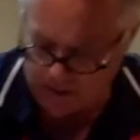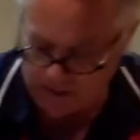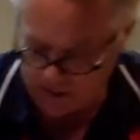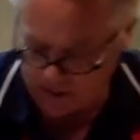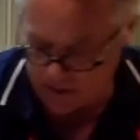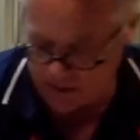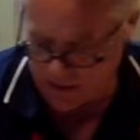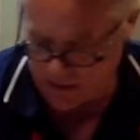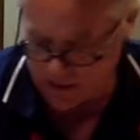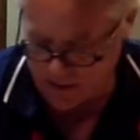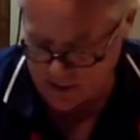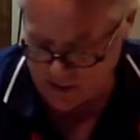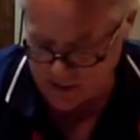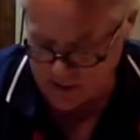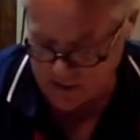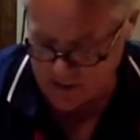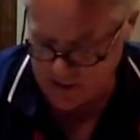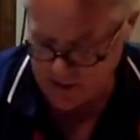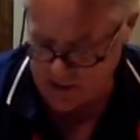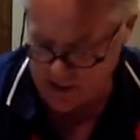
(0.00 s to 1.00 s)
And
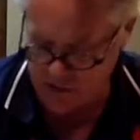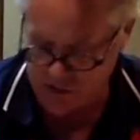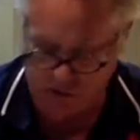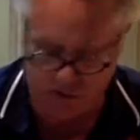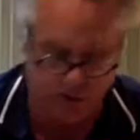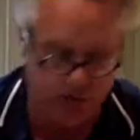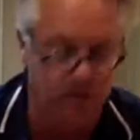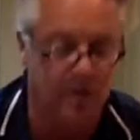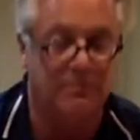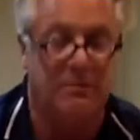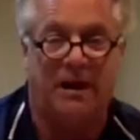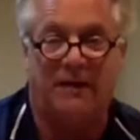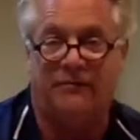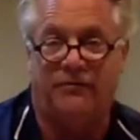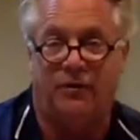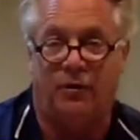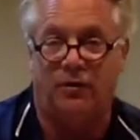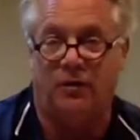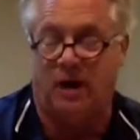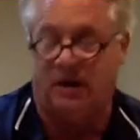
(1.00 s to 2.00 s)
I should have turned my
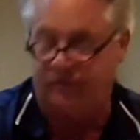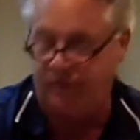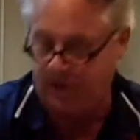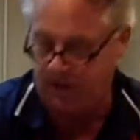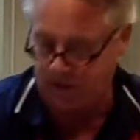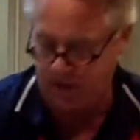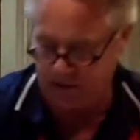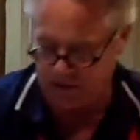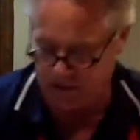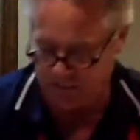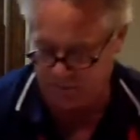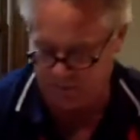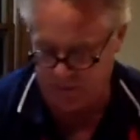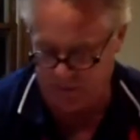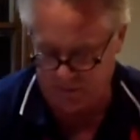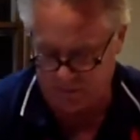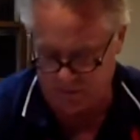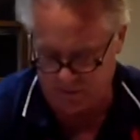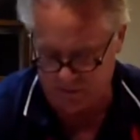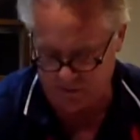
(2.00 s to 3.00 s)
phone off. You can hear it
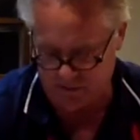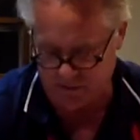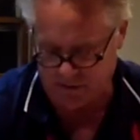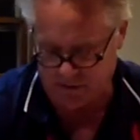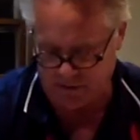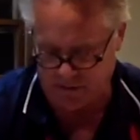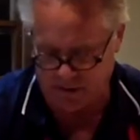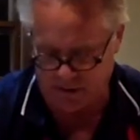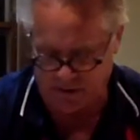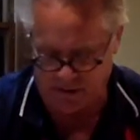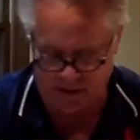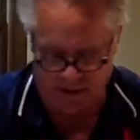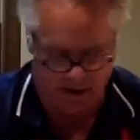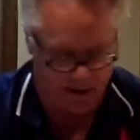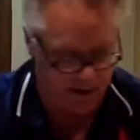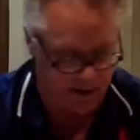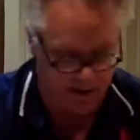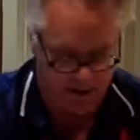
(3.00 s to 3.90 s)
beeping. Sorry about that.